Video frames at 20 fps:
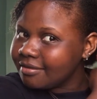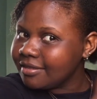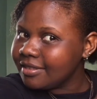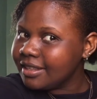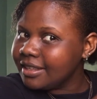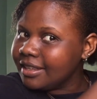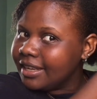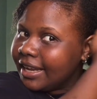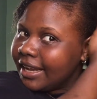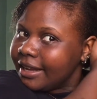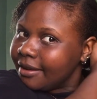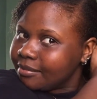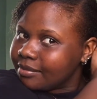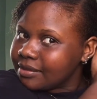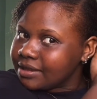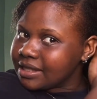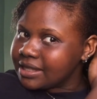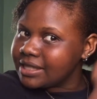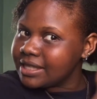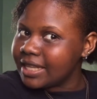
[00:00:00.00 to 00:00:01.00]

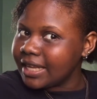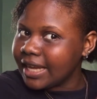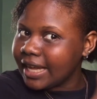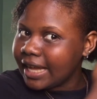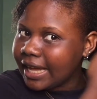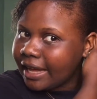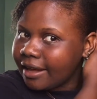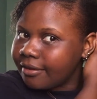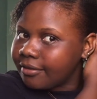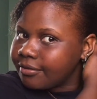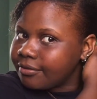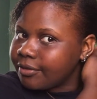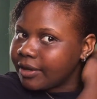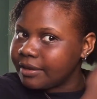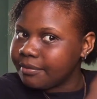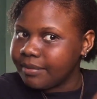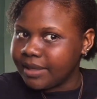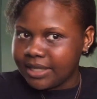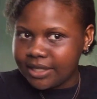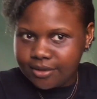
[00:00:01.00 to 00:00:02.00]
names they have,
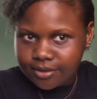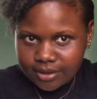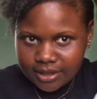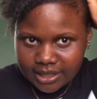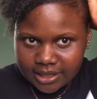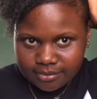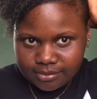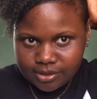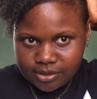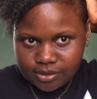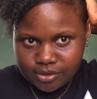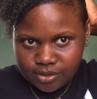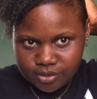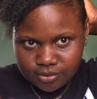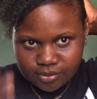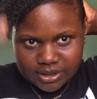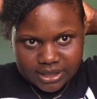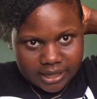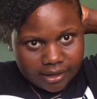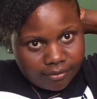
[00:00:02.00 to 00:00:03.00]
what medical names those
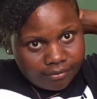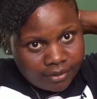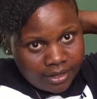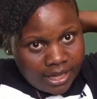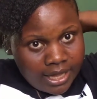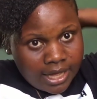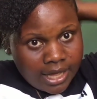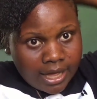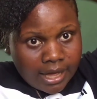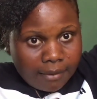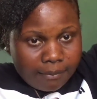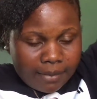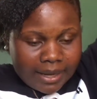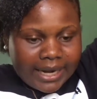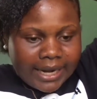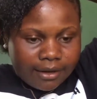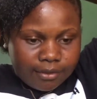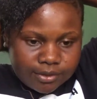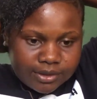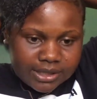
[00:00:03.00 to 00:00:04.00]
tools have, but
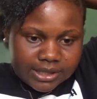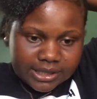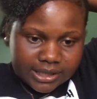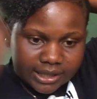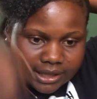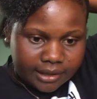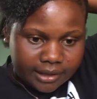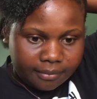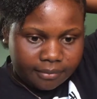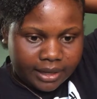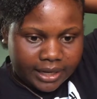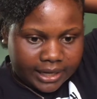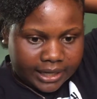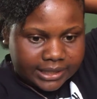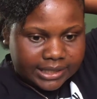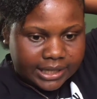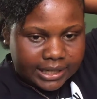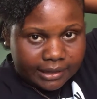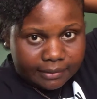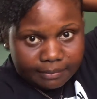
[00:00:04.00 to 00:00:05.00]
I could see them and I
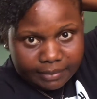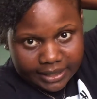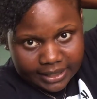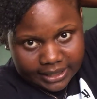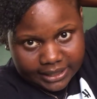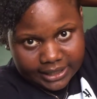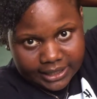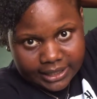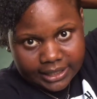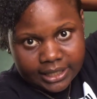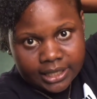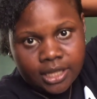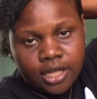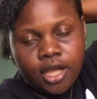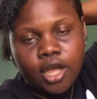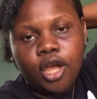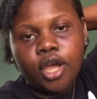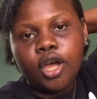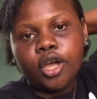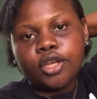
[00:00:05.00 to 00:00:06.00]
started panicking.
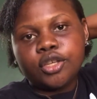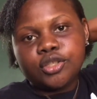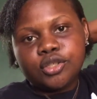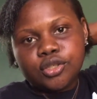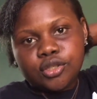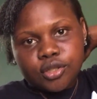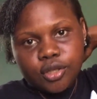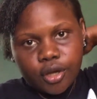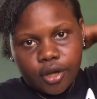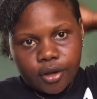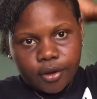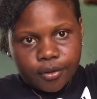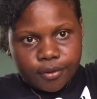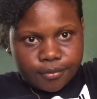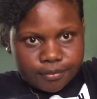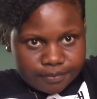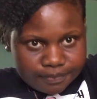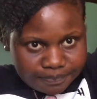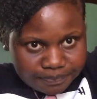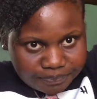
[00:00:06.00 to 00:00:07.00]

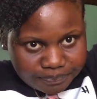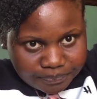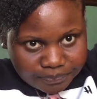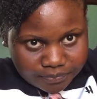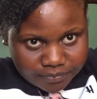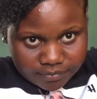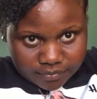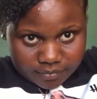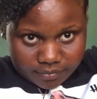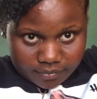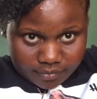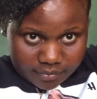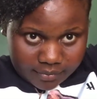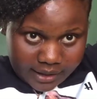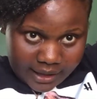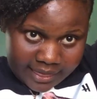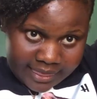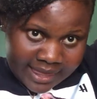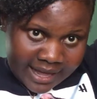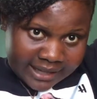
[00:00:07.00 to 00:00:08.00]
So
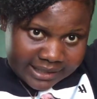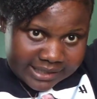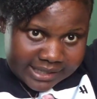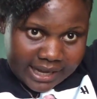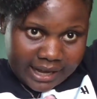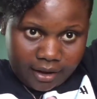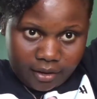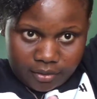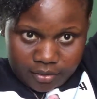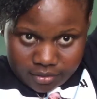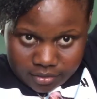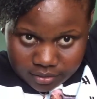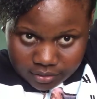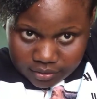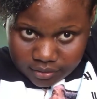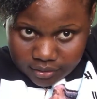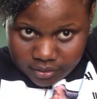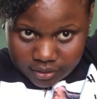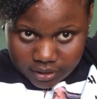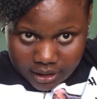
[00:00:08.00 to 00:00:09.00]
that's how
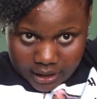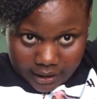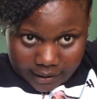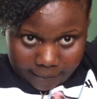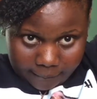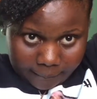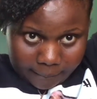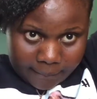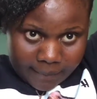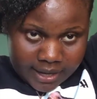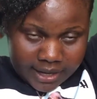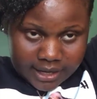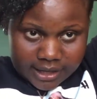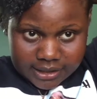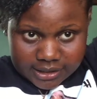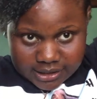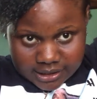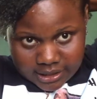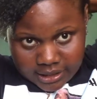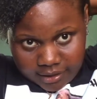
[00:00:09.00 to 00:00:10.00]

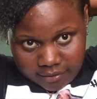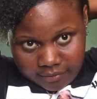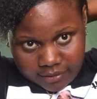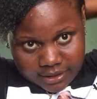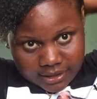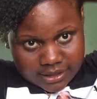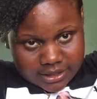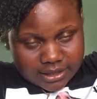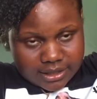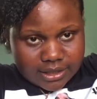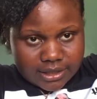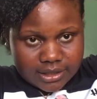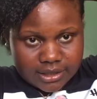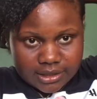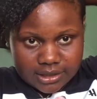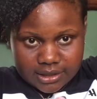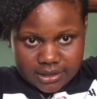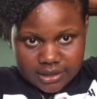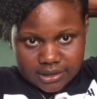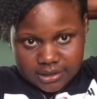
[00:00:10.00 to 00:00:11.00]
she covered,
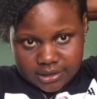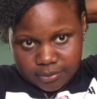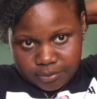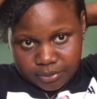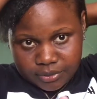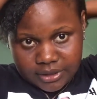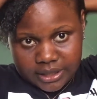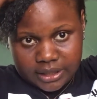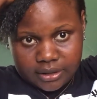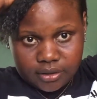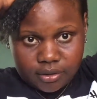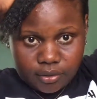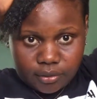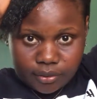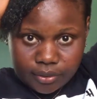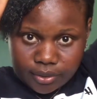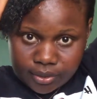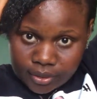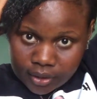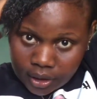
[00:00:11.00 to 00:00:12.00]
she put that
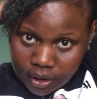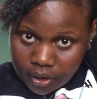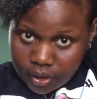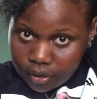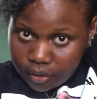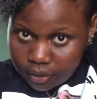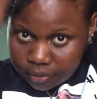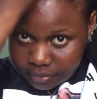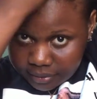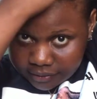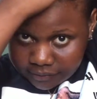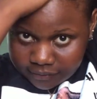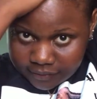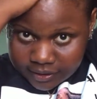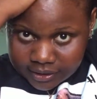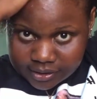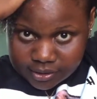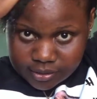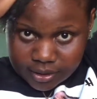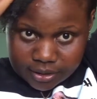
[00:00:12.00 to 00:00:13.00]
cloth on my
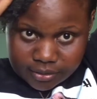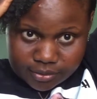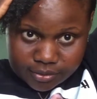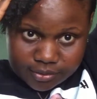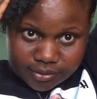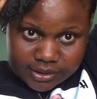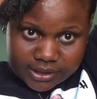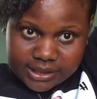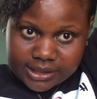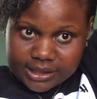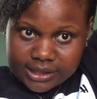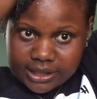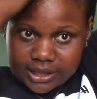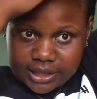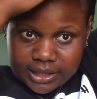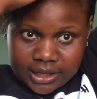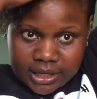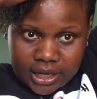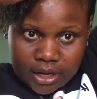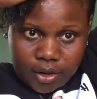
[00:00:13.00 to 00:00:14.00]
face so I couldn't
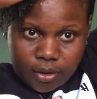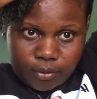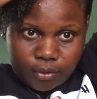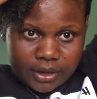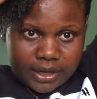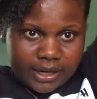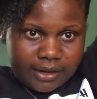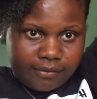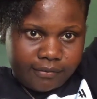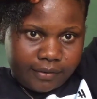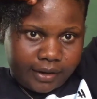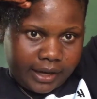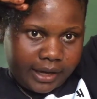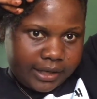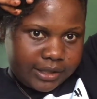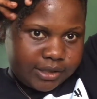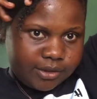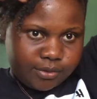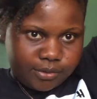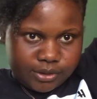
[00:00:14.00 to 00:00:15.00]
see whatever
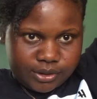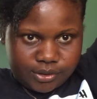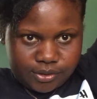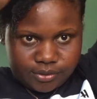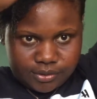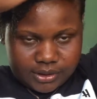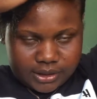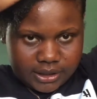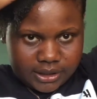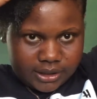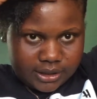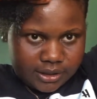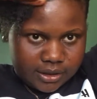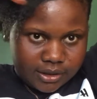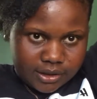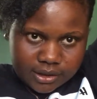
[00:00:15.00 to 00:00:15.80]
she was using.